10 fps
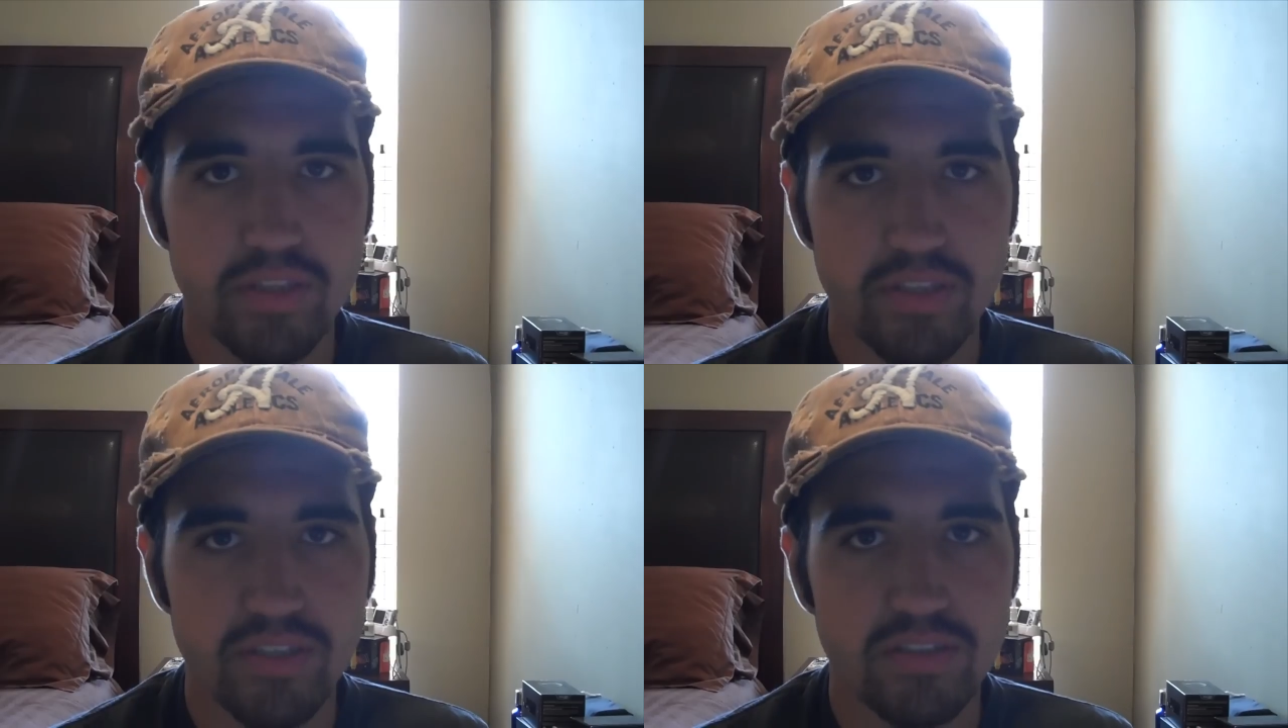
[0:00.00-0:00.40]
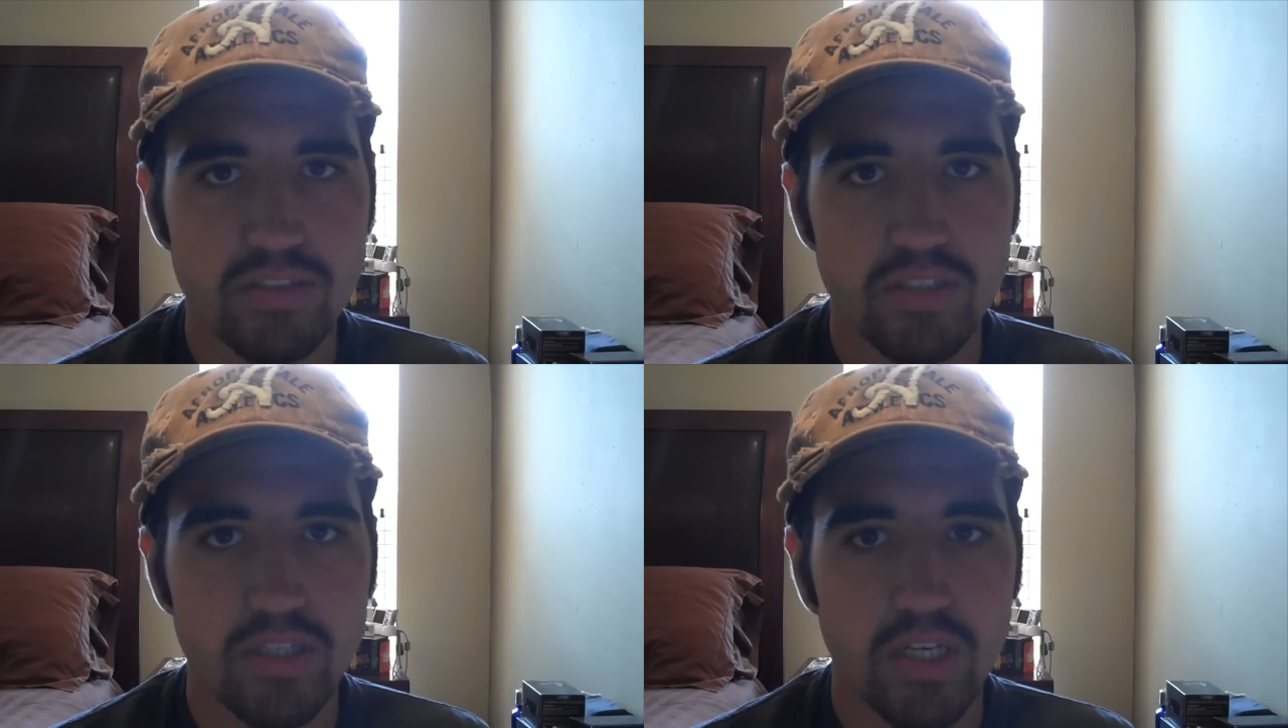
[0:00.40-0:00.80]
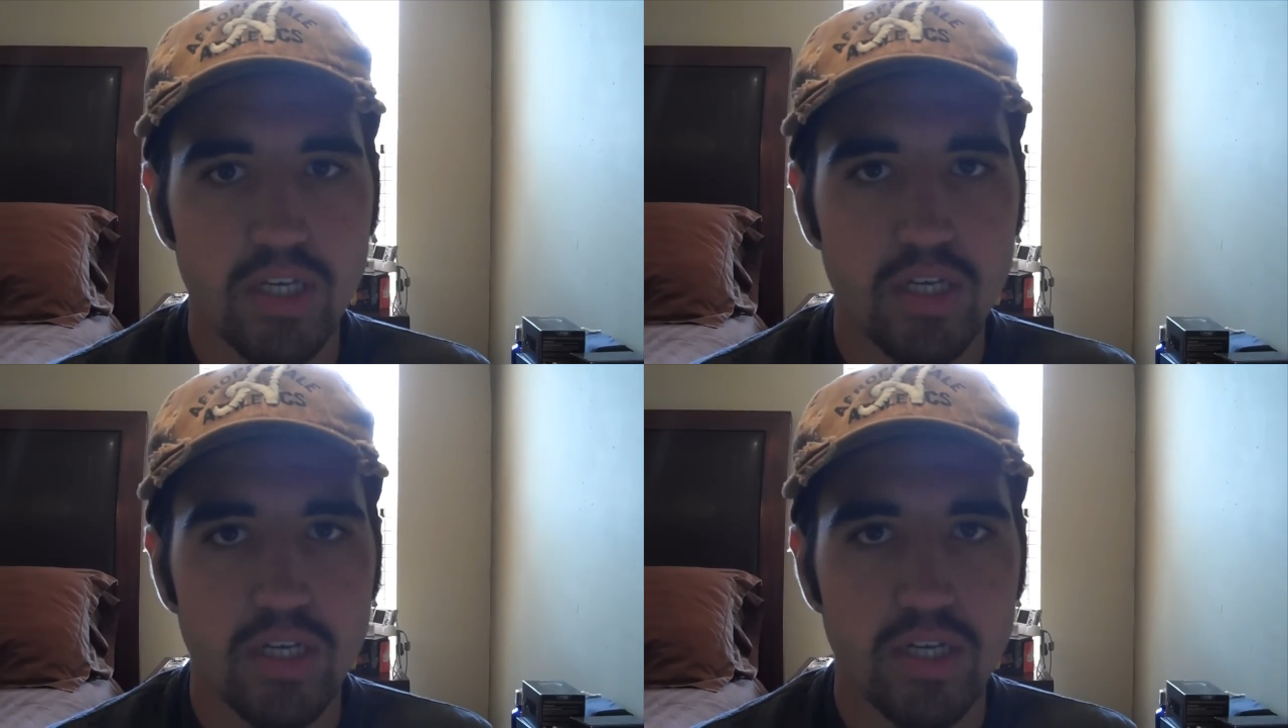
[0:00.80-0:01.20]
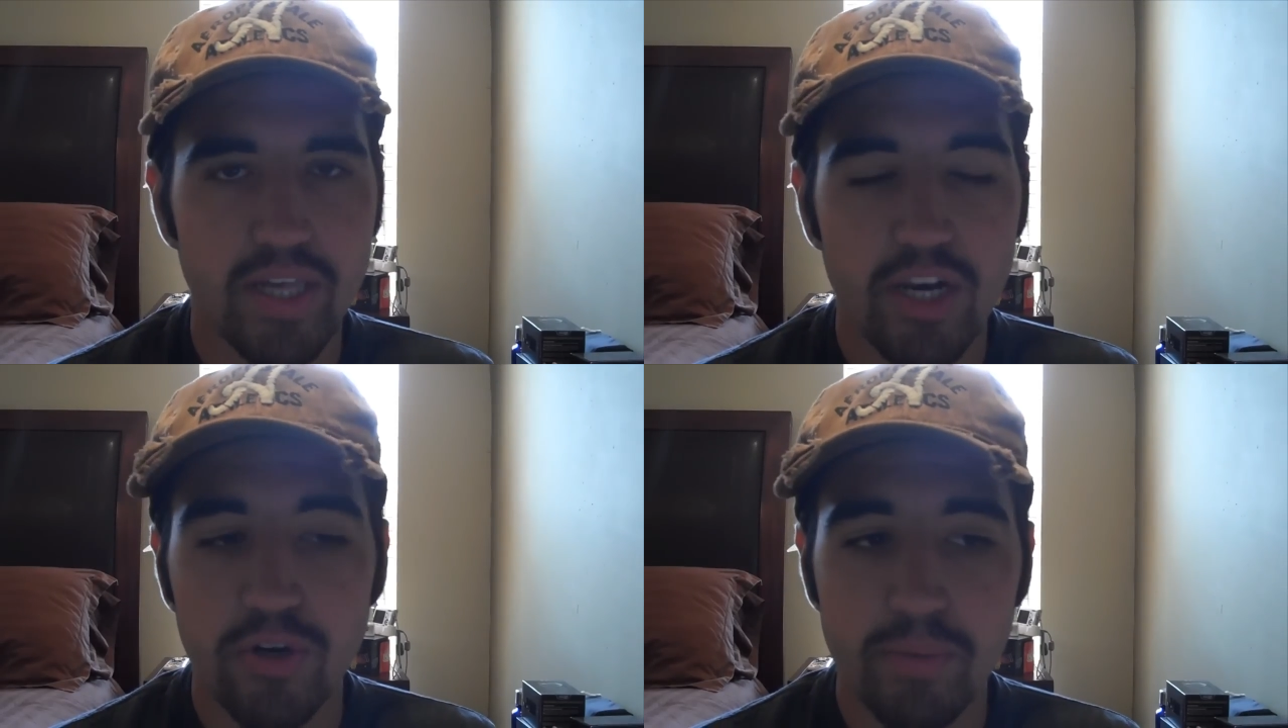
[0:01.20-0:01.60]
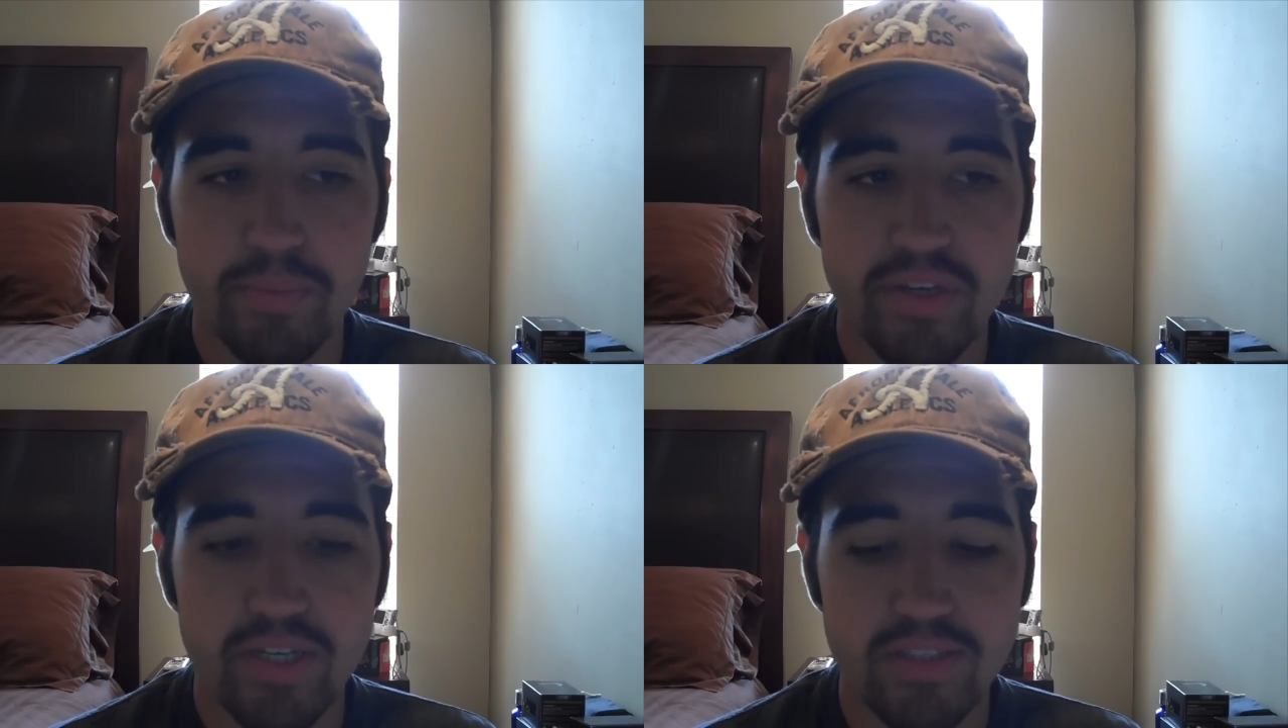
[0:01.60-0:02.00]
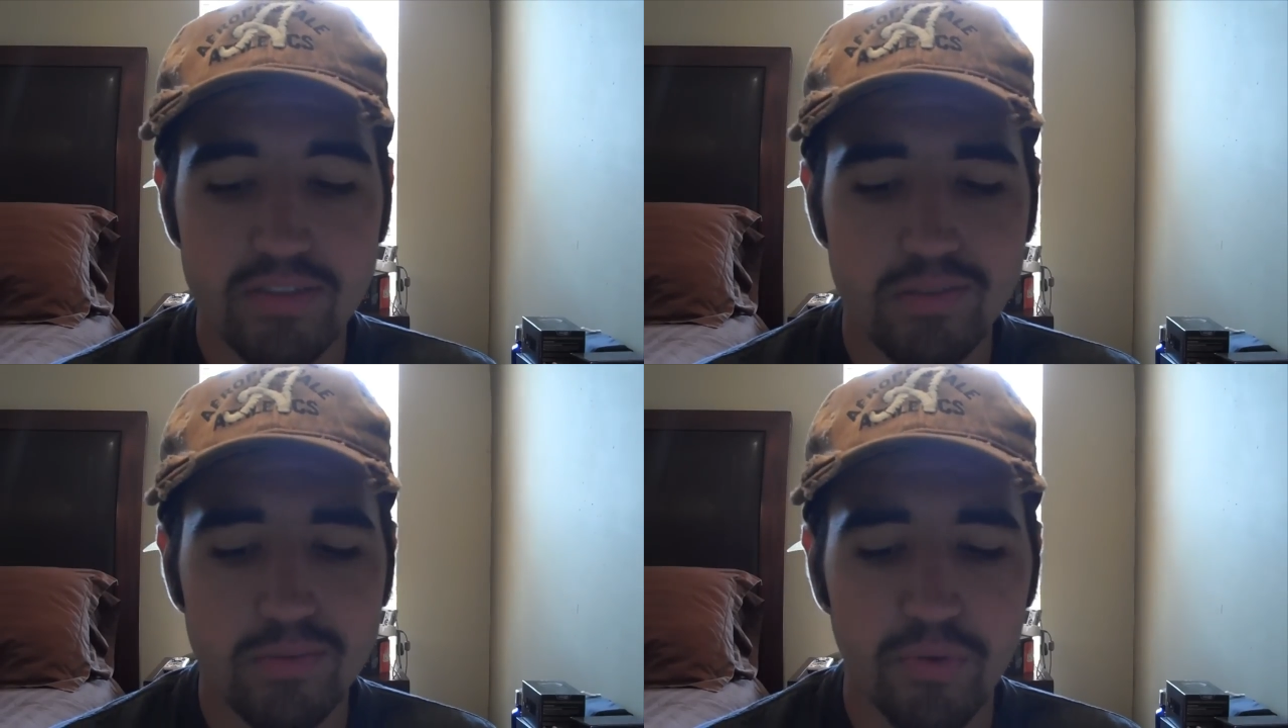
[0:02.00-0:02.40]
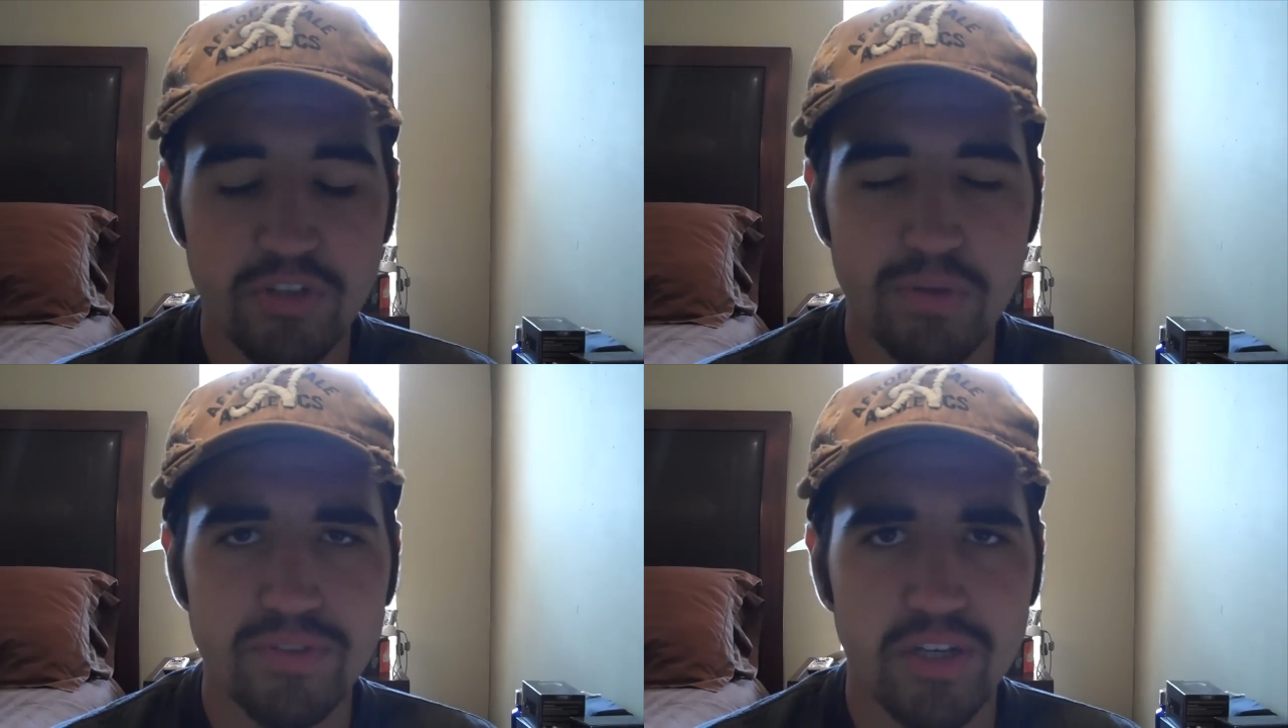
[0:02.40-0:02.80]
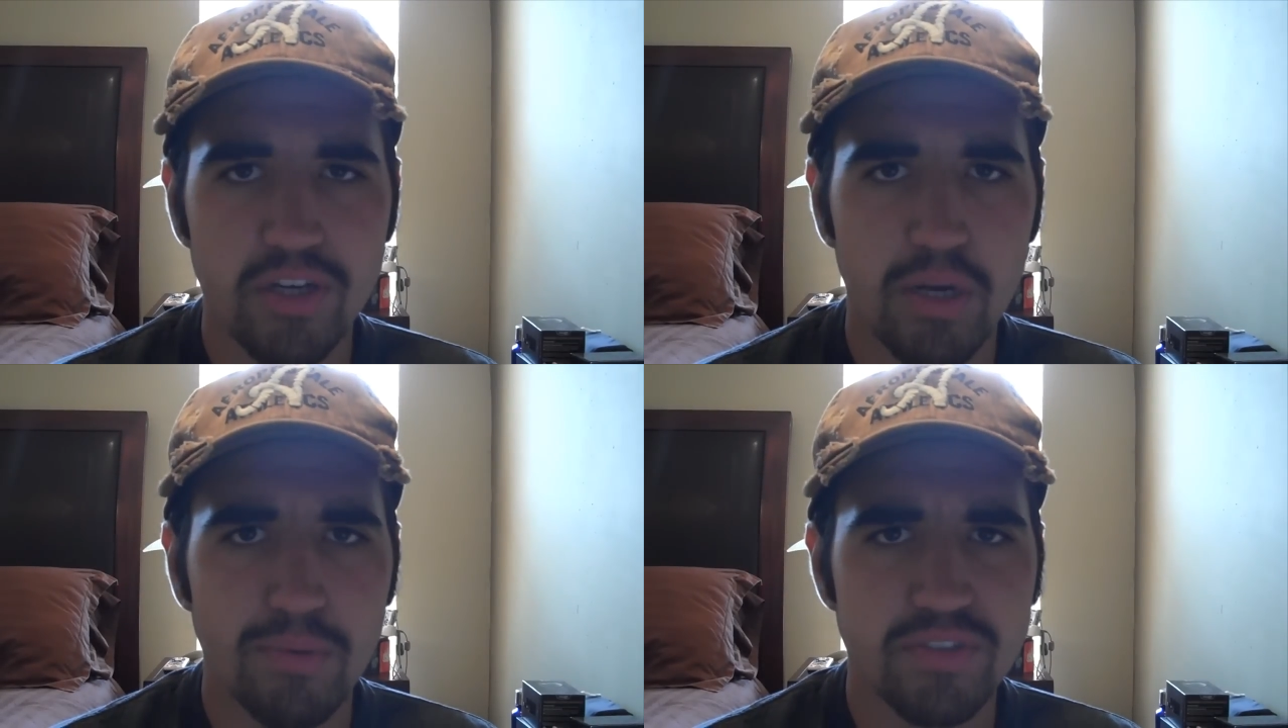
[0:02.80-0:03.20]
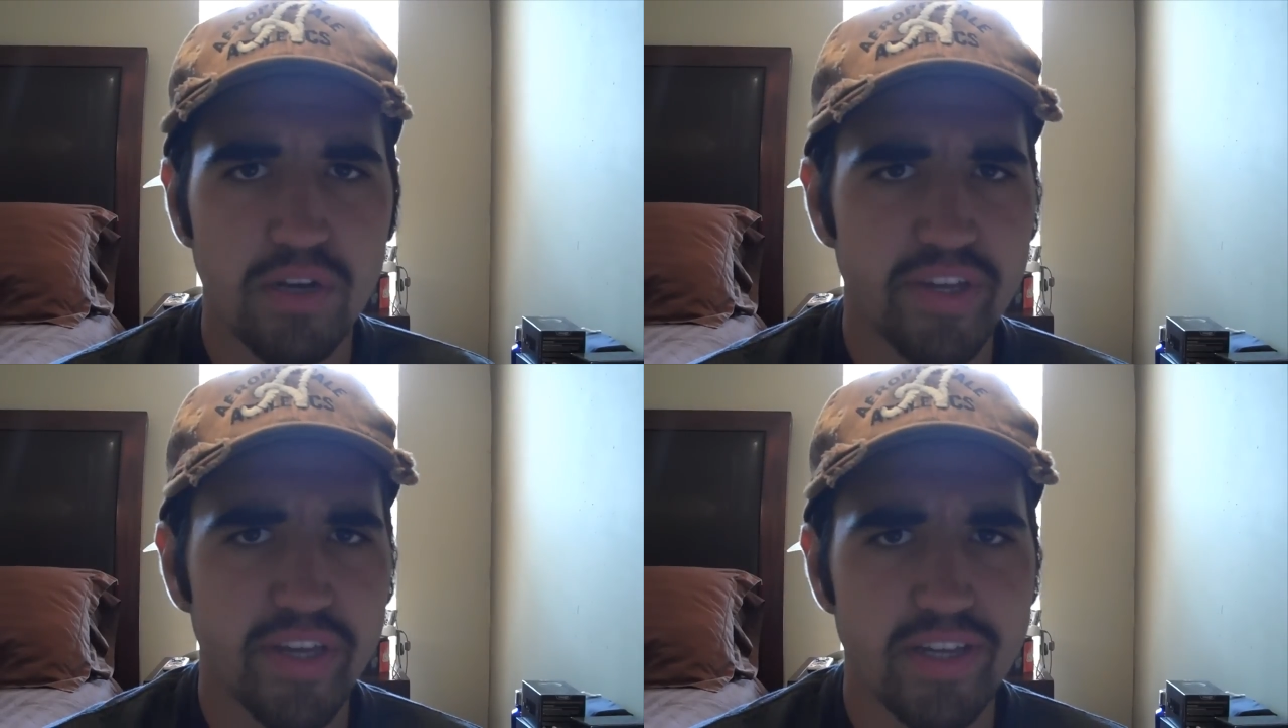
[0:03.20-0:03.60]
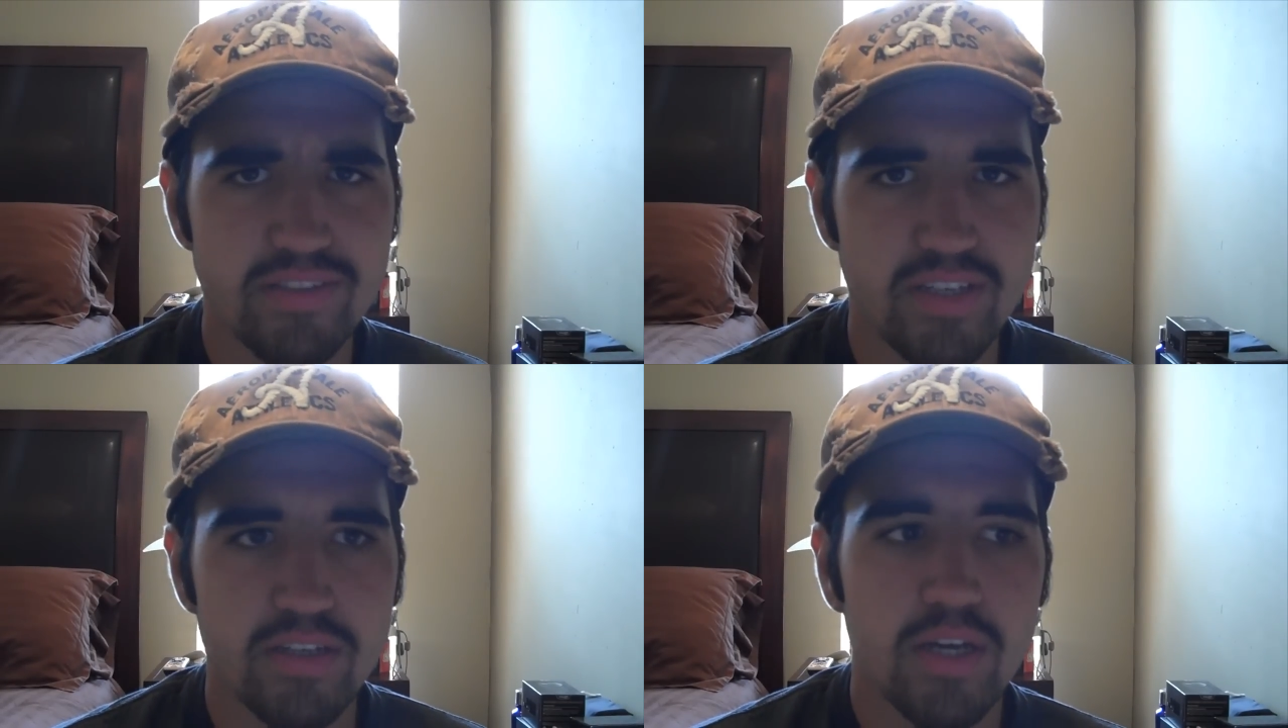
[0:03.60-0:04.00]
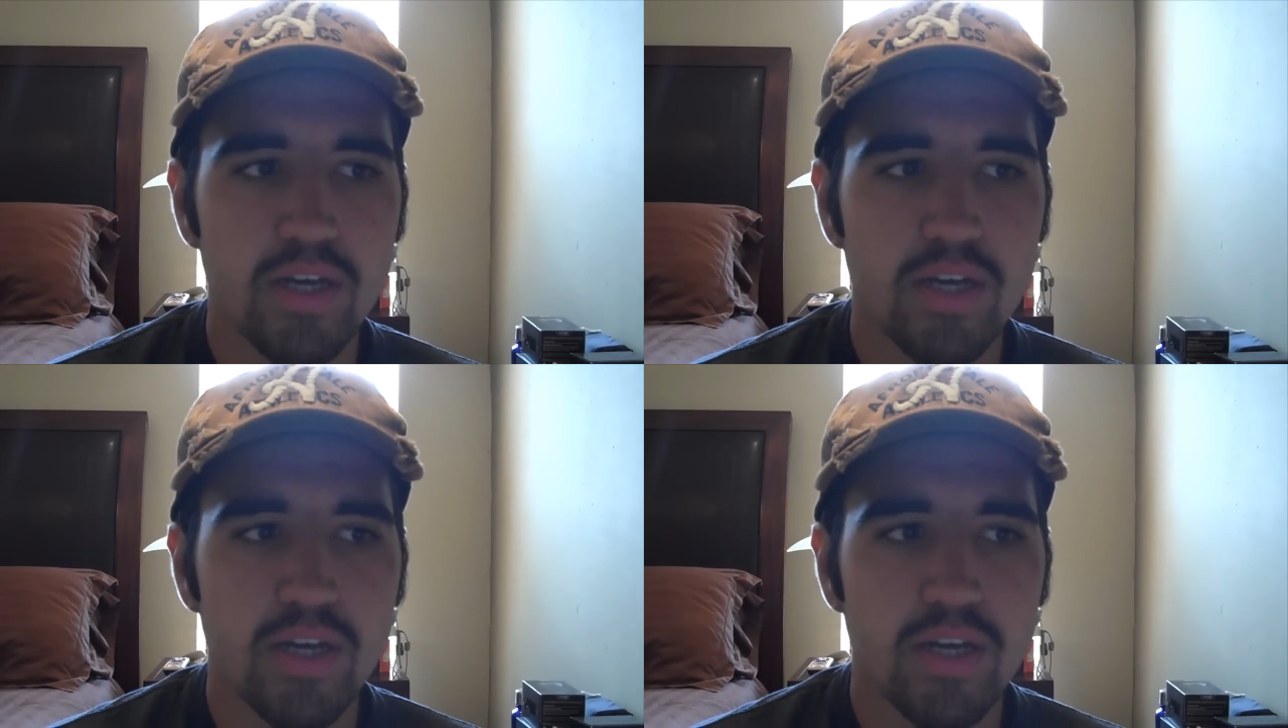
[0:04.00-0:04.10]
in this category because Windows Mobile is like on almost every handset,